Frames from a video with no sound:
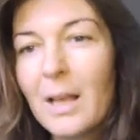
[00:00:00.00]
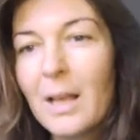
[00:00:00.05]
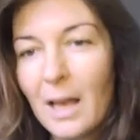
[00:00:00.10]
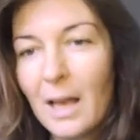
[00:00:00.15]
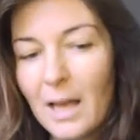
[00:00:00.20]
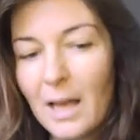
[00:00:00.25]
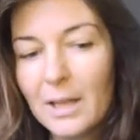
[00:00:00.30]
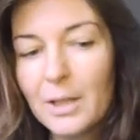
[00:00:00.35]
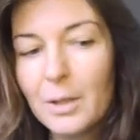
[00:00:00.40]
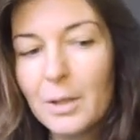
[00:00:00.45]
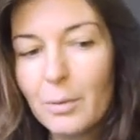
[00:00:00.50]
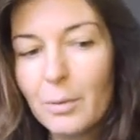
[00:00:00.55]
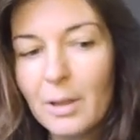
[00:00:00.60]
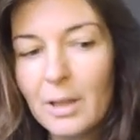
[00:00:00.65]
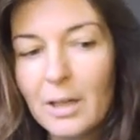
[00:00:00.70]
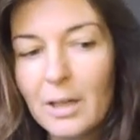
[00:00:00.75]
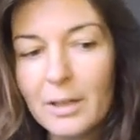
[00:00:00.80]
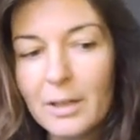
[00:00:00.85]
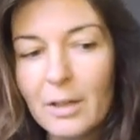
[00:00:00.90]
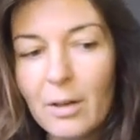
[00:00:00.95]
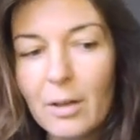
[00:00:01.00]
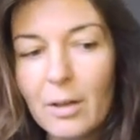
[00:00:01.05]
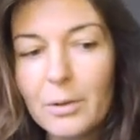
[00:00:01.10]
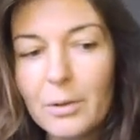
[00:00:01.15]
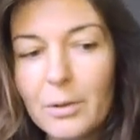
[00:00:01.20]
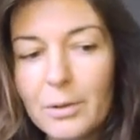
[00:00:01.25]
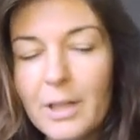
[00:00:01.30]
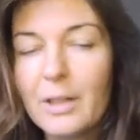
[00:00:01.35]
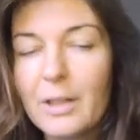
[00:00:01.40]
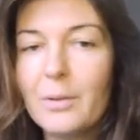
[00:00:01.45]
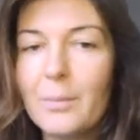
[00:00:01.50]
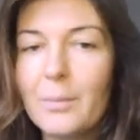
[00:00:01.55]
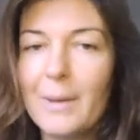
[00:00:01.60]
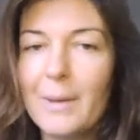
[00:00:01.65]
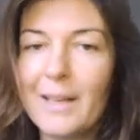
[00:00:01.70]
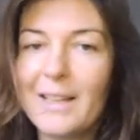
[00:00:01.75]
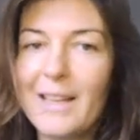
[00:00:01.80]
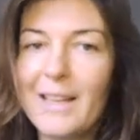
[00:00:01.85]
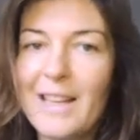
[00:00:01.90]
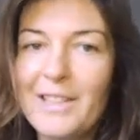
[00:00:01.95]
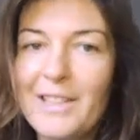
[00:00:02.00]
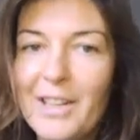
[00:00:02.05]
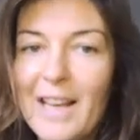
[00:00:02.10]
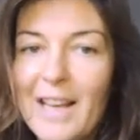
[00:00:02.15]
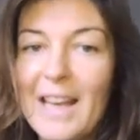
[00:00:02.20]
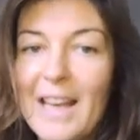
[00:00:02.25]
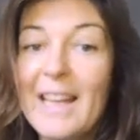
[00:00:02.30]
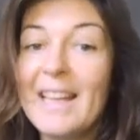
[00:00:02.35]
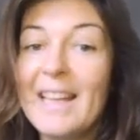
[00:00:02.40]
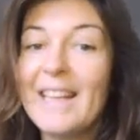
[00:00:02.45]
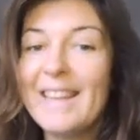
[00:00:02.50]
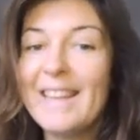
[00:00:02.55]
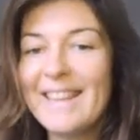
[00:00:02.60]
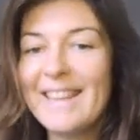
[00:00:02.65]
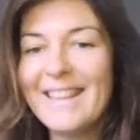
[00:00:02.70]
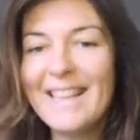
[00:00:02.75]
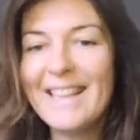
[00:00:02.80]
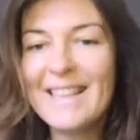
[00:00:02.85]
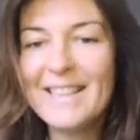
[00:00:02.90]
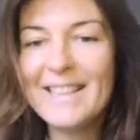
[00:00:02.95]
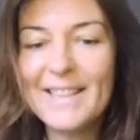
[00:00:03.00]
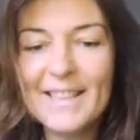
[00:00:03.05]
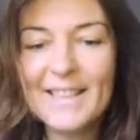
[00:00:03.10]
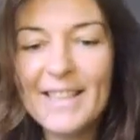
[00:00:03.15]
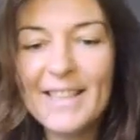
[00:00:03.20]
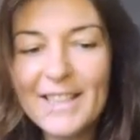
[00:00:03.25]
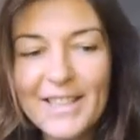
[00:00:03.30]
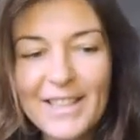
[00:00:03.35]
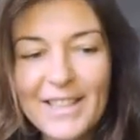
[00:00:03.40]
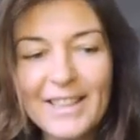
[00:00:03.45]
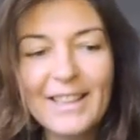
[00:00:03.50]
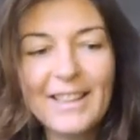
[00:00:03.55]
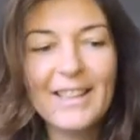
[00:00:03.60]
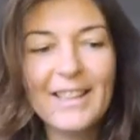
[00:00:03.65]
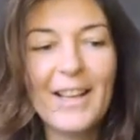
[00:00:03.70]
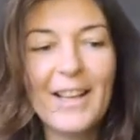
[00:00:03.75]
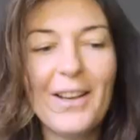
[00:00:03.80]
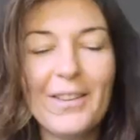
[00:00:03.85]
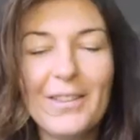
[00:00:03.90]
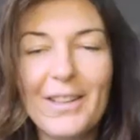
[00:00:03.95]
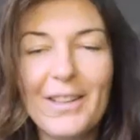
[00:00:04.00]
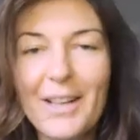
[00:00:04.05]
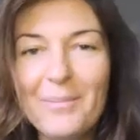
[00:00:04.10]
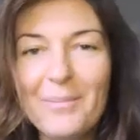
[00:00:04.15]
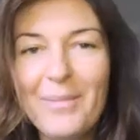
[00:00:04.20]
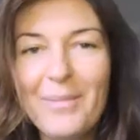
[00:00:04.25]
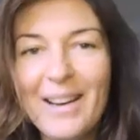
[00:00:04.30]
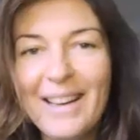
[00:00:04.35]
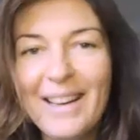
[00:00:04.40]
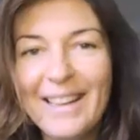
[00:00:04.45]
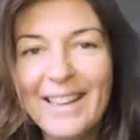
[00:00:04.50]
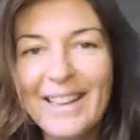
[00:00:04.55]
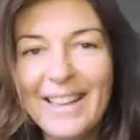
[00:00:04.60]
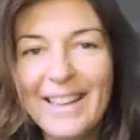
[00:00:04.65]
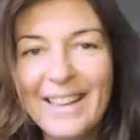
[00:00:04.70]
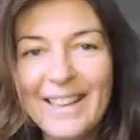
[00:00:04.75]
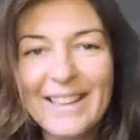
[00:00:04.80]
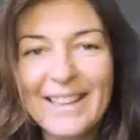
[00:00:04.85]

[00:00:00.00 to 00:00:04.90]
and you will learn all you need to make an educated decision. All right, bye.